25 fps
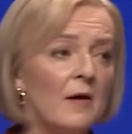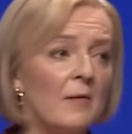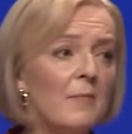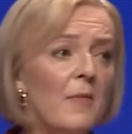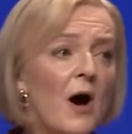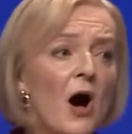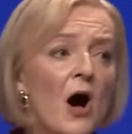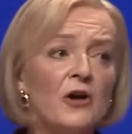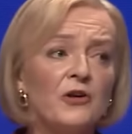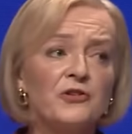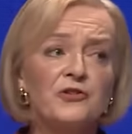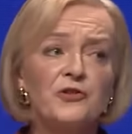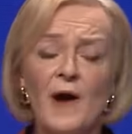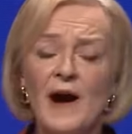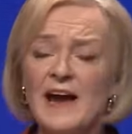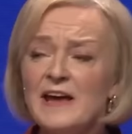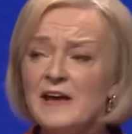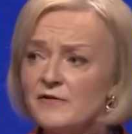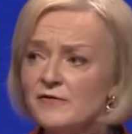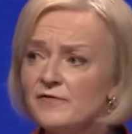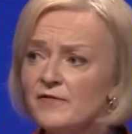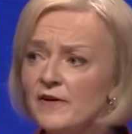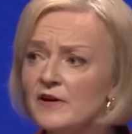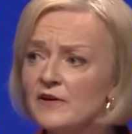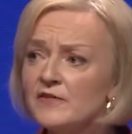Mark
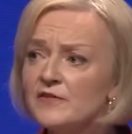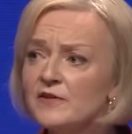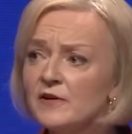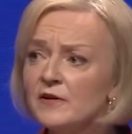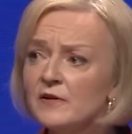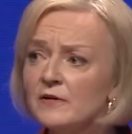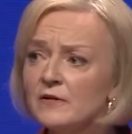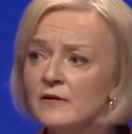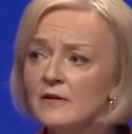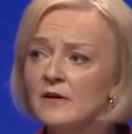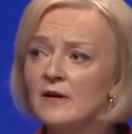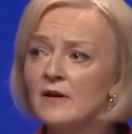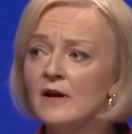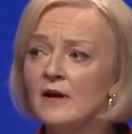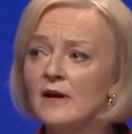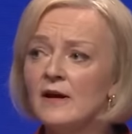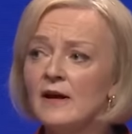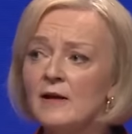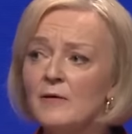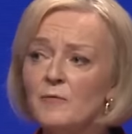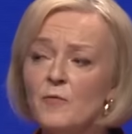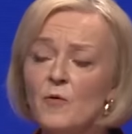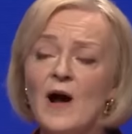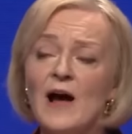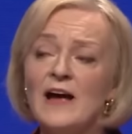Drakeford
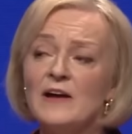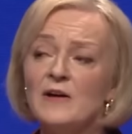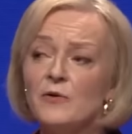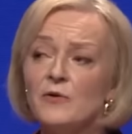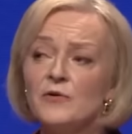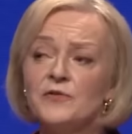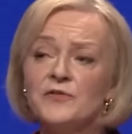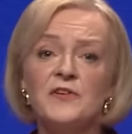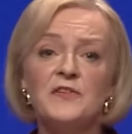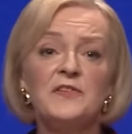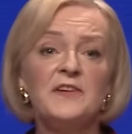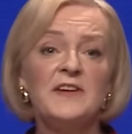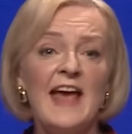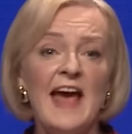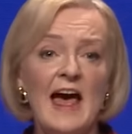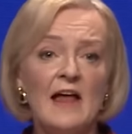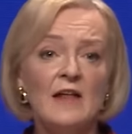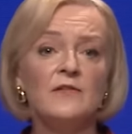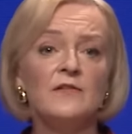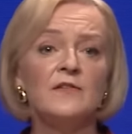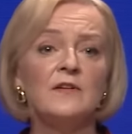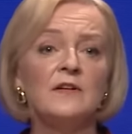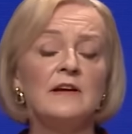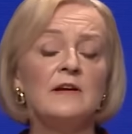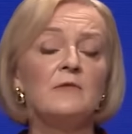in Wales is
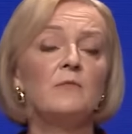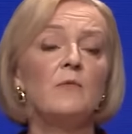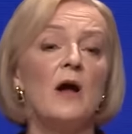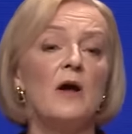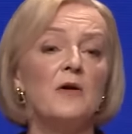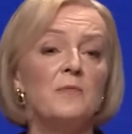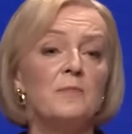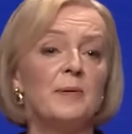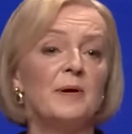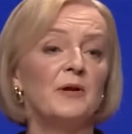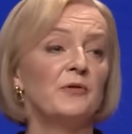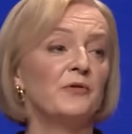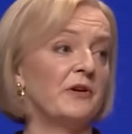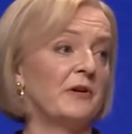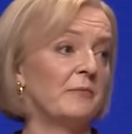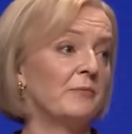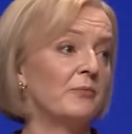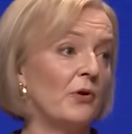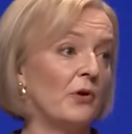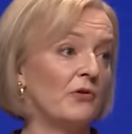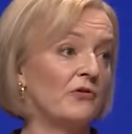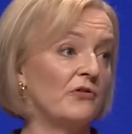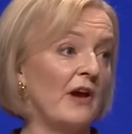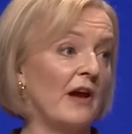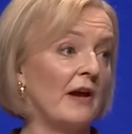cancelling road building
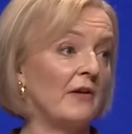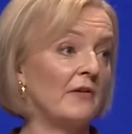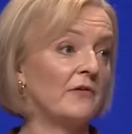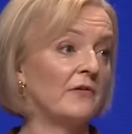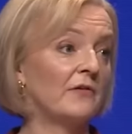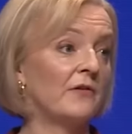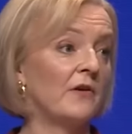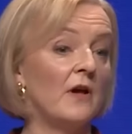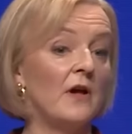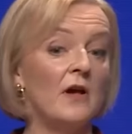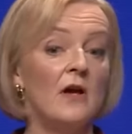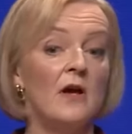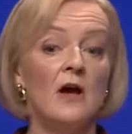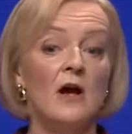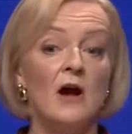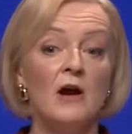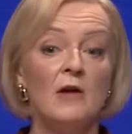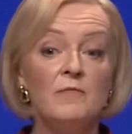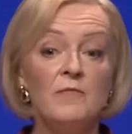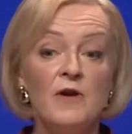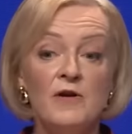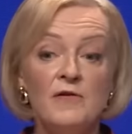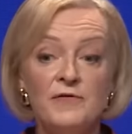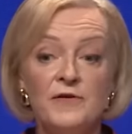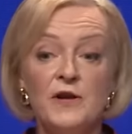projects
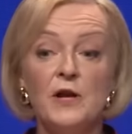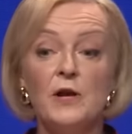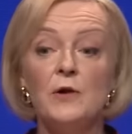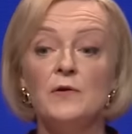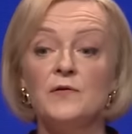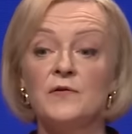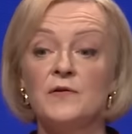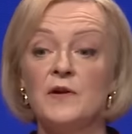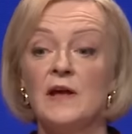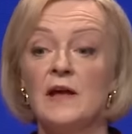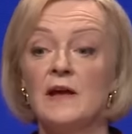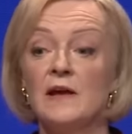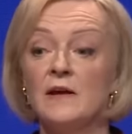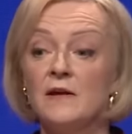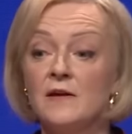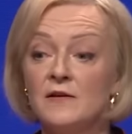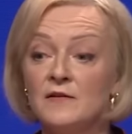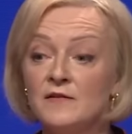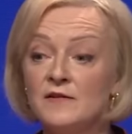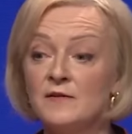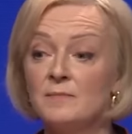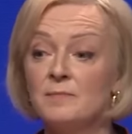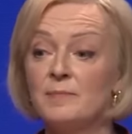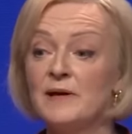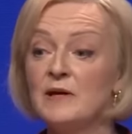and refusing
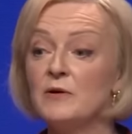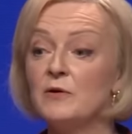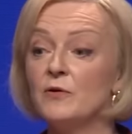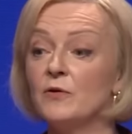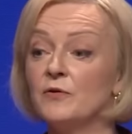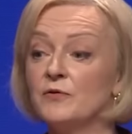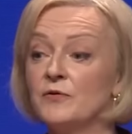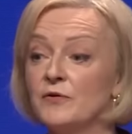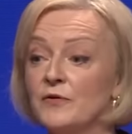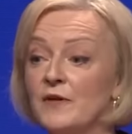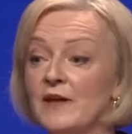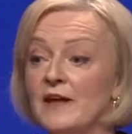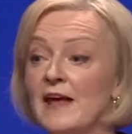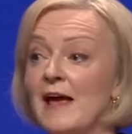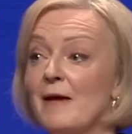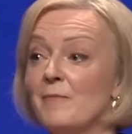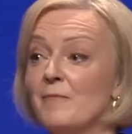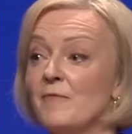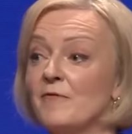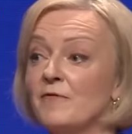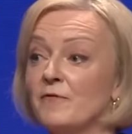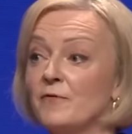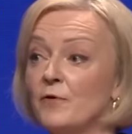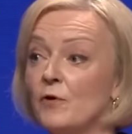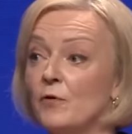to build the
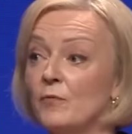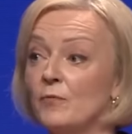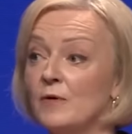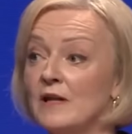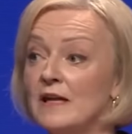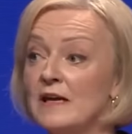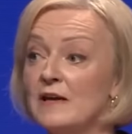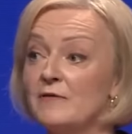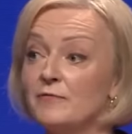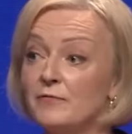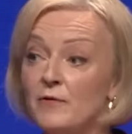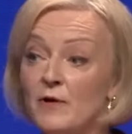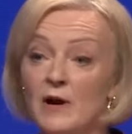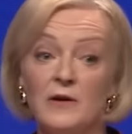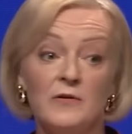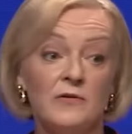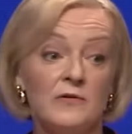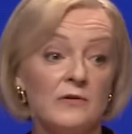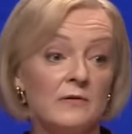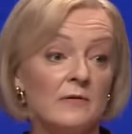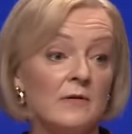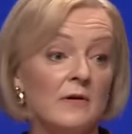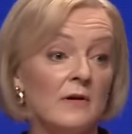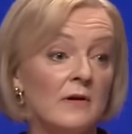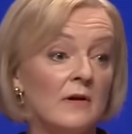M4 relief road.
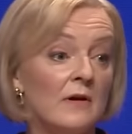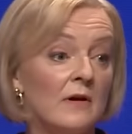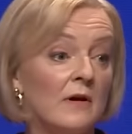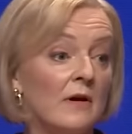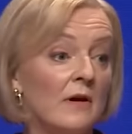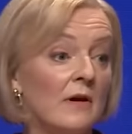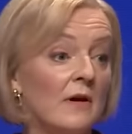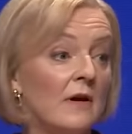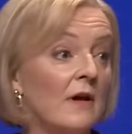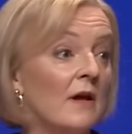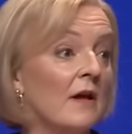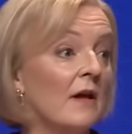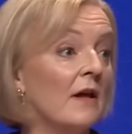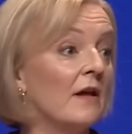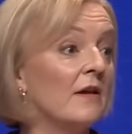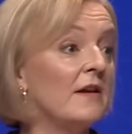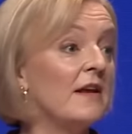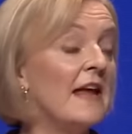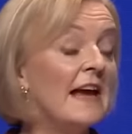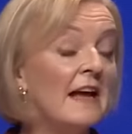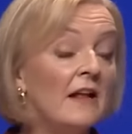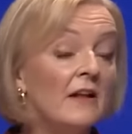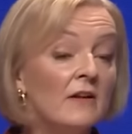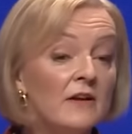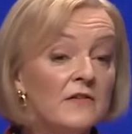
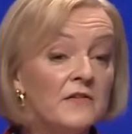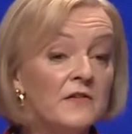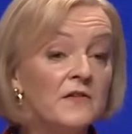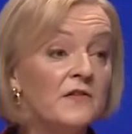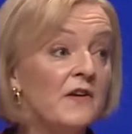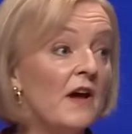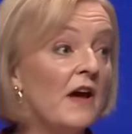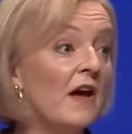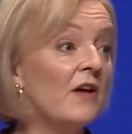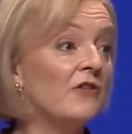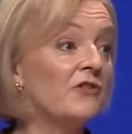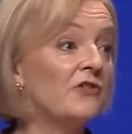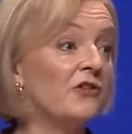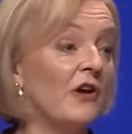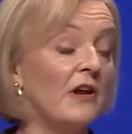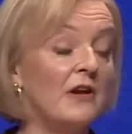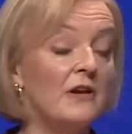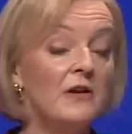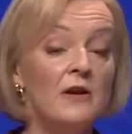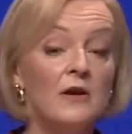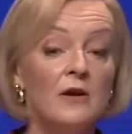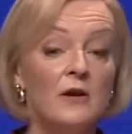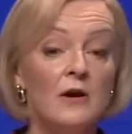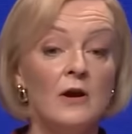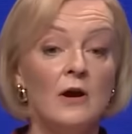Nicola
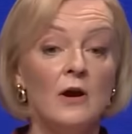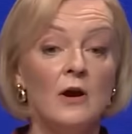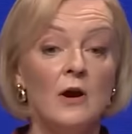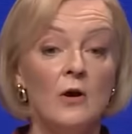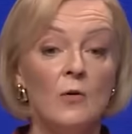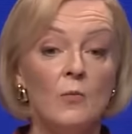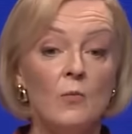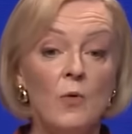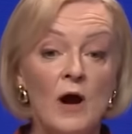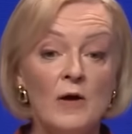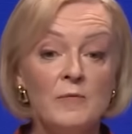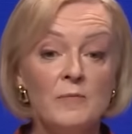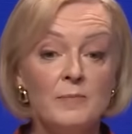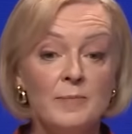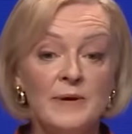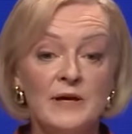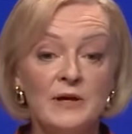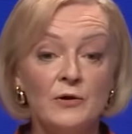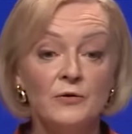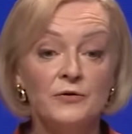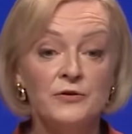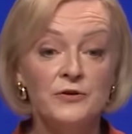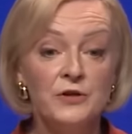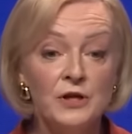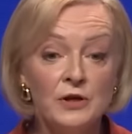Sturgeon won't
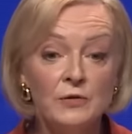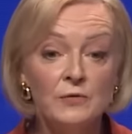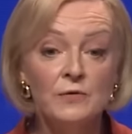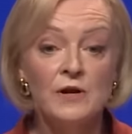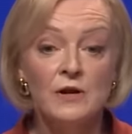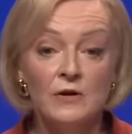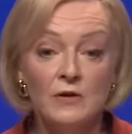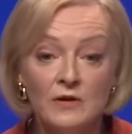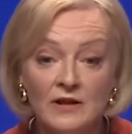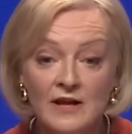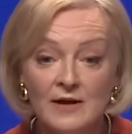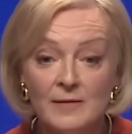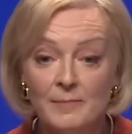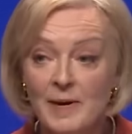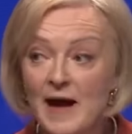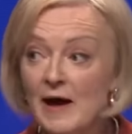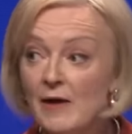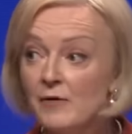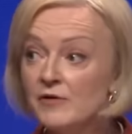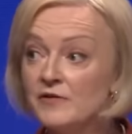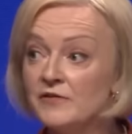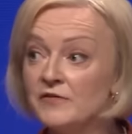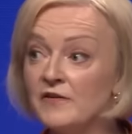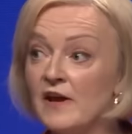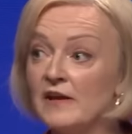build new nuclear
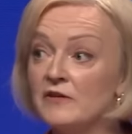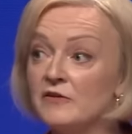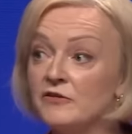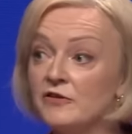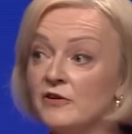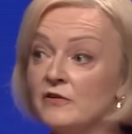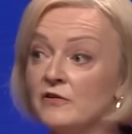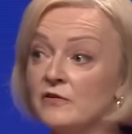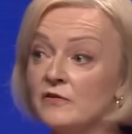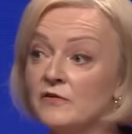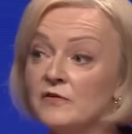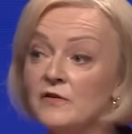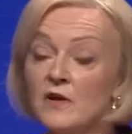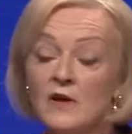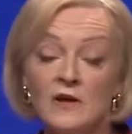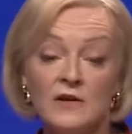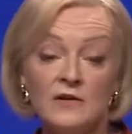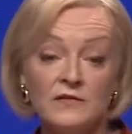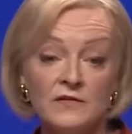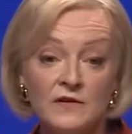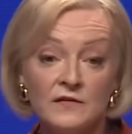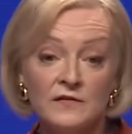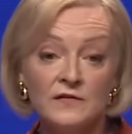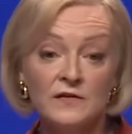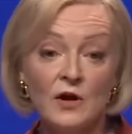power stations
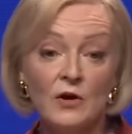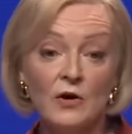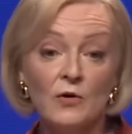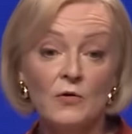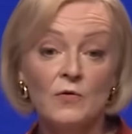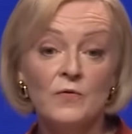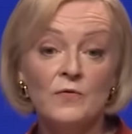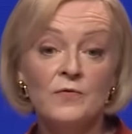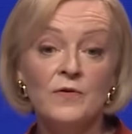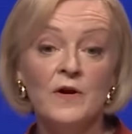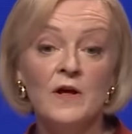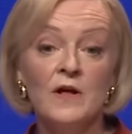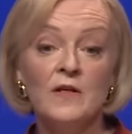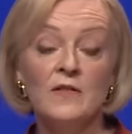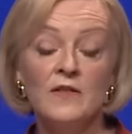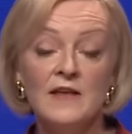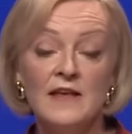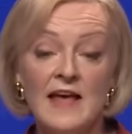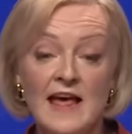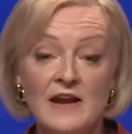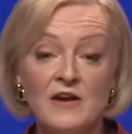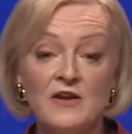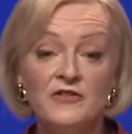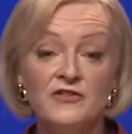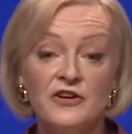to solve
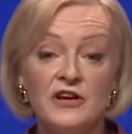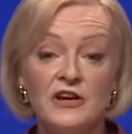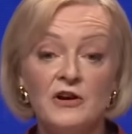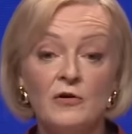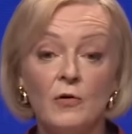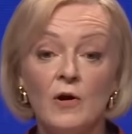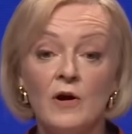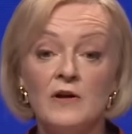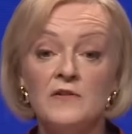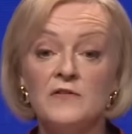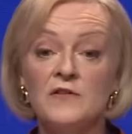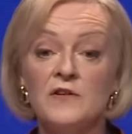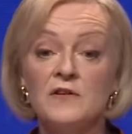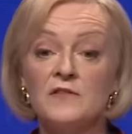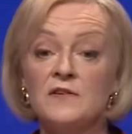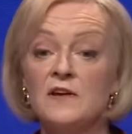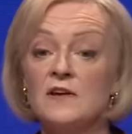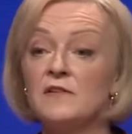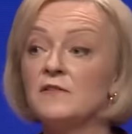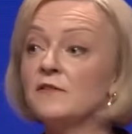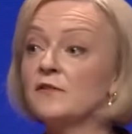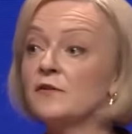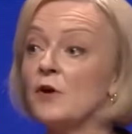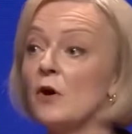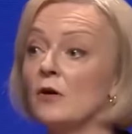the energy crisis
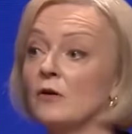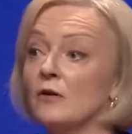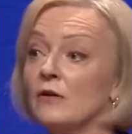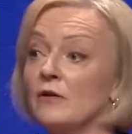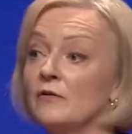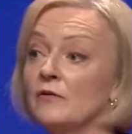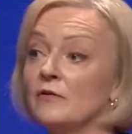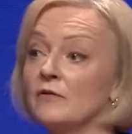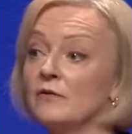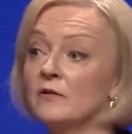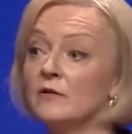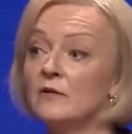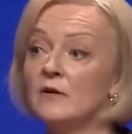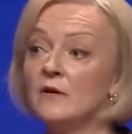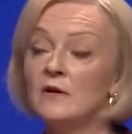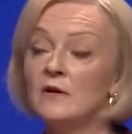in Scotland.